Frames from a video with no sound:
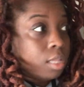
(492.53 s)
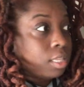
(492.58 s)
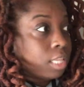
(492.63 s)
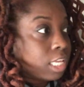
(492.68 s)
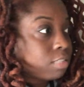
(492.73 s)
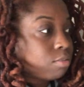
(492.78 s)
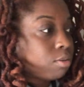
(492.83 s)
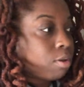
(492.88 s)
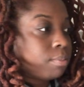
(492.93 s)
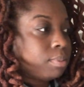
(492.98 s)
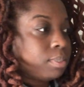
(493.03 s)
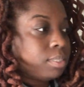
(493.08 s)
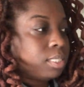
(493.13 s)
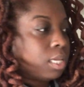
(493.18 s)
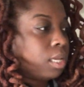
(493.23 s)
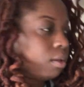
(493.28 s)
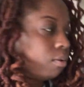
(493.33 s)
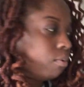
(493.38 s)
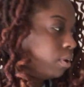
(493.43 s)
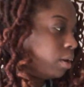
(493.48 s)
That's what I'll be
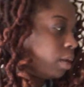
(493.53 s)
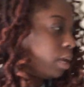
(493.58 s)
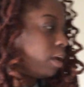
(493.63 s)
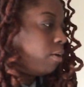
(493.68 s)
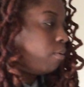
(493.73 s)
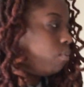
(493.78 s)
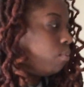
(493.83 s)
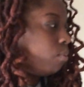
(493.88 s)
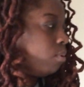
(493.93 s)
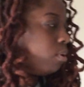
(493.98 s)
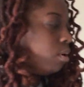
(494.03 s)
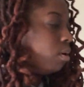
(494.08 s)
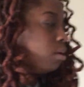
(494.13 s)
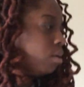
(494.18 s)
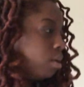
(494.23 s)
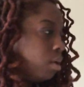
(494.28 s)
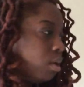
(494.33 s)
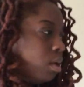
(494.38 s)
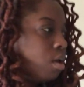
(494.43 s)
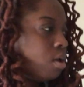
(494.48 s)
saying. When I'm
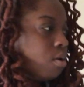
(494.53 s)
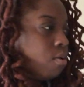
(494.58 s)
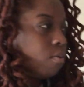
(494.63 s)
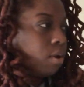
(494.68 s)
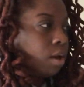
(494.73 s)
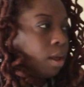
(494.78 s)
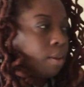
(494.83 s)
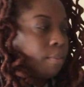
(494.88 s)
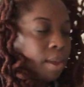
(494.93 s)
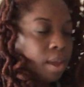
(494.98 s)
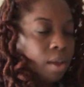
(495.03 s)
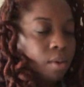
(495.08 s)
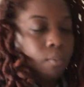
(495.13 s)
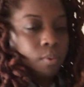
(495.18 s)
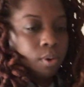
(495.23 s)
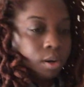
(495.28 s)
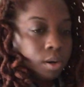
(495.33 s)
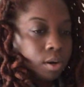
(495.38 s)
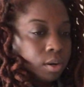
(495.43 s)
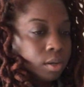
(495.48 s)
at
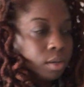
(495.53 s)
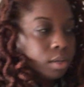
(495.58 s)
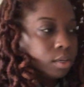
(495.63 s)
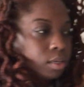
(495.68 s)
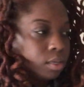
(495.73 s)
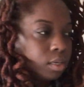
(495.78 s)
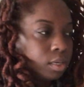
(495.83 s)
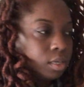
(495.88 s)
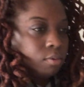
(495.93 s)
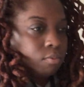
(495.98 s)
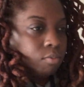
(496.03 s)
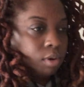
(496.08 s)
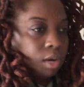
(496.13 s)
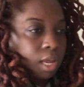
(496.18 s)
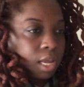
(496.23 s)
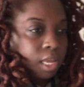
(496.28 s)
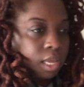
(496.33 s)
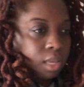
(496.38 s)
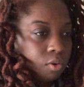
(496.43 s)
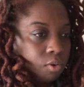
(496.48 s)
work, when
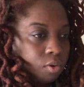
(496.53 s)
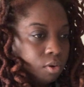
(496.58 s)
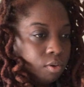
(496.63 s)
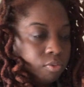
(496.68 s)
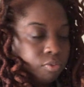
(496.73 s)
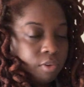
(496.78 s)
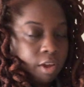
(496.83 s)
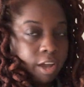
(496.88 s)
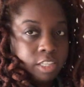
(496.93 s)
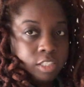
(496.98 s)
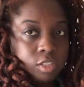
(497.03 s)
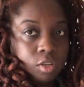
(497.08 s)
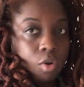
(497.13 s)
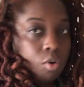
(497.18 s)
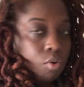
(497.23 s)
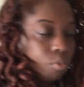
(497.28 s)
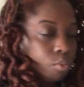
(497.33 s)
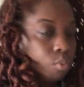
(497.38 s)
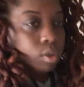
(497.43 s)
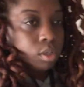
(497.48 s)
I get off, I
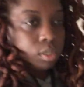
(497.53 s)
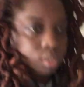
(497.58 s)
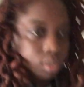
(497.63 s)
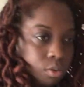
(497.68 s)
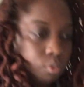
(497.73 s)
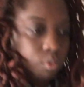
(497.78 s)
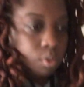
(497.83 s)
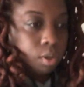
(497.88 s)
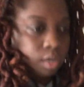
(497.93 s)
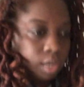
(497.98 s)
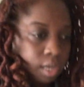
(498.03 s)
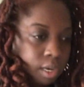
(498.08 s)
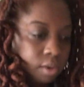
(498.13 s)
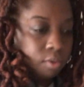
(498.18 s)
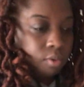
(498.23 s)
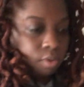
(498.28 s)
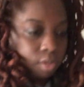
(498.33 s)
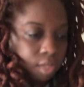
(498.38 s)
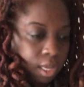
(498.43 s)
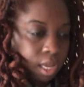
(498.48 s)
don't want to work
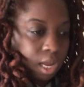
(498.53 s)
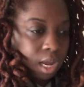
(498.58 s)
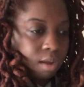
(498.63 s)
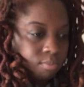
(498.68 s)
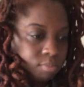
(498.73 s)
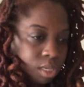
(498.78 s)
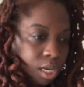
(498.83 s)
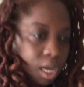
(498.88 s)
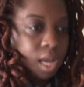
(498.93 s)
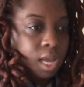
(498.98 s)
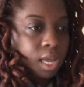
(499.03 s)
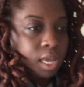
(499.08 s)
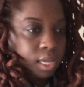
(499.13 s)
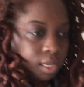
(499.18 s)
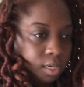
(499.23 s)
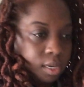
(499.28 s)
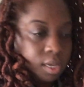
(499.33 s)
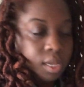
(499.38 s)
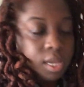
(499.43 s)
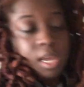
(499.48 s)
out. Like, I'm
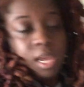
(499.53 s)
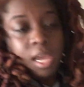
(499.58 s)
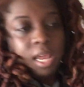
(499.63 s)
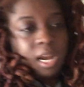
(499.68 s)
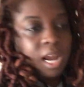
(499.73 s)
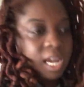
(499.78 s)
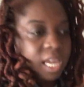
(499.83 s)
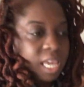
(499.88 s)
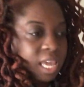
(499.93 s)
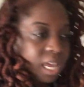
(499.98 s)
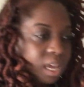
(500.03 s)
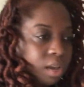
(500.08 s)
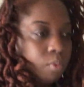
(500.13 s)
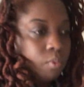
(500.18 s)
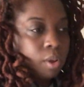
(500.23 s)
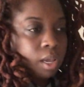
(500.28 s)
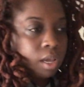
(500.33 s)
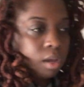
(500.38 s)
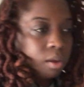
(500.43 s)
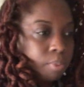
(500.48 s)
tired and I can't
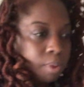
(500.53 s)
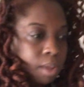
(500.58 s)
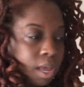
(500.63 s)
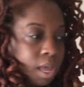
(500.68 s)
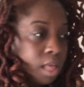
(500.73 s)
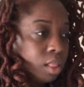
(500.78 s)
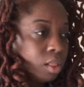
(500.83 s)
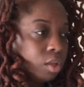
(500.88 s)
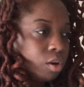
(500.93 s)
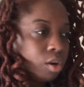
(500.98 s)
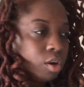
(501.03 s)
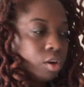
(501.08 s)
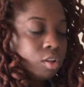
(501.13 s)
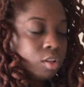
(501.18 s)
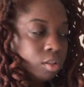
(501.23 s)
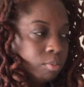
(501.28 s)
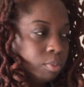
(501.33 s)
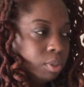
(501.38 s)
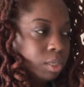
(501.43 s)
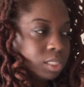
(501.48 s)
wake up hella
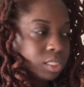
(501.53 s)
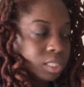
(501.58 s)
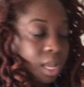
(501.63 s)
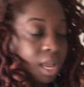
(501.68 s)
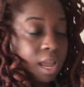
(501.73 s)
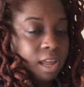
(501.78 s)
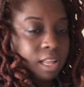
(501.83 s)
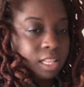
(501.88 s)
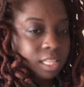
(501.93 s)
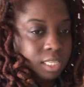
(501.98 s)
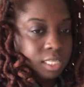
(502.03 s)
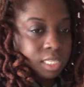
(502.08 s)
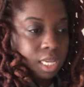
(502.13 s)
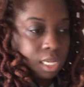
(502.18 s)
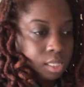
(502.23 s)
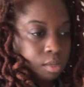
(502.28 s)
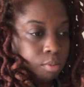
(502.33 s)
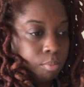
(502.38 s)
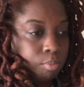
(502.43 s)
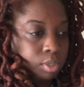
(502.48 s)
early because I had to
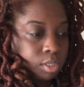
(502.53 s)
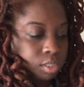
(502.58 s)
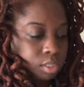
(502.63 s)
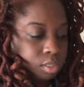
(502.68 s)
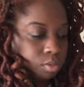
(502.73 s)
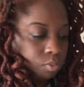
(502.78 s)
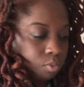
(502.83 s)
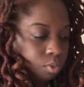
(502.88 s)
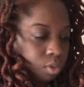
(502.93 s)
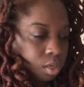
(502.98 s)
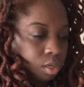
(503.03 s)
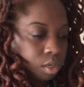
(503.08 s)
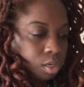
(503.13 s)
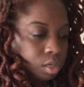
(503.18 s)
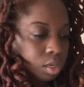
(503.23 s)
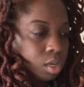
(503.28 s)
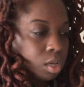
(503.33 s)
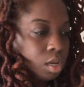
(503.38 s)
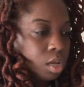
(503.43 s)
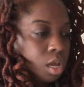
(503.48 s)
take the bus to work.
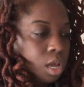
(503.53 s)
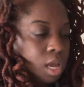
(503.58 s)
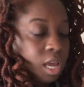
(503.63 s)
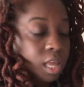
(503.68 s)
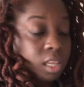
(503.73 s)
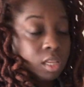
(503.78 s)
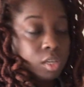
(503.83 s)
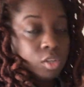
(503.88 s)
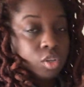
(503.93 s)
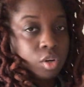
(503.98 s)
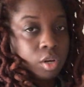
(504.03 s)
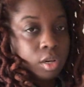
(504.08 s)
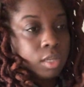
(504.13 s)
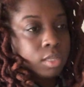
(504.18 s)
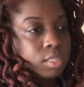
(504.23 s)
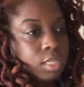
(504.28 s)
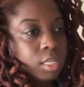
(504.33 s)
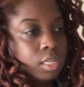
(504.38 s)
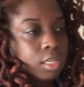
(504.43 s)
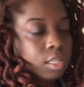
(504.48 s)
And
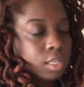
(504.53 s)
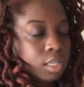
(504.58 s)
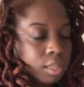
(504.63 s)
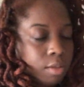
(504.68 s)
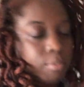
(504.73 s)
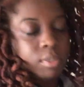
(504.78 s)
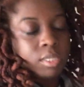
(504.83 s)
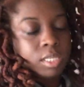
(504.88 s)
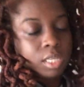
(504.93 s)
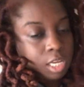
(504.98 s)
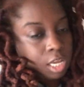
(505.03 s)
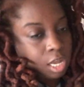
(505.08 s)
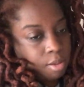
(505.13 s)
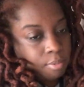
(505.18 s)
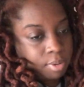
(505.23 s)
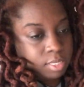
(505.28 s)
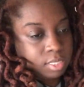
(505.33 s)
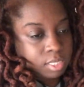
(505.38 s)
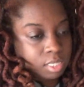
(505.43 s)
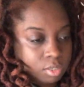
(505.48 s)
let me tell
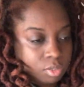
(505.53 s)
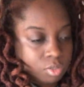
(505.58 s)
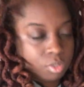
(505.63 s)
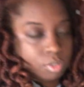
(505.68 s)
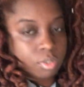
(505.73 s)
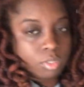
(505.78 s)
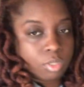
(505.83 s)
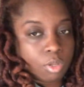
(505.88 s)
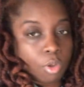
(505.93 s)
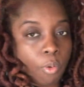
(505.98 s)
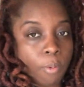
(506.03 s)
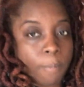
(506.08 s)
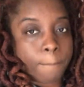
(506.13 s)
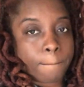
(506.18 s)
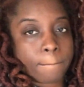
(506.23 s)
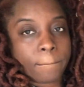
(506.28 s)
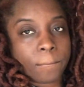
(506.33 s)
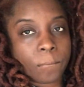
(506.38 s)
y'all my schedule. So...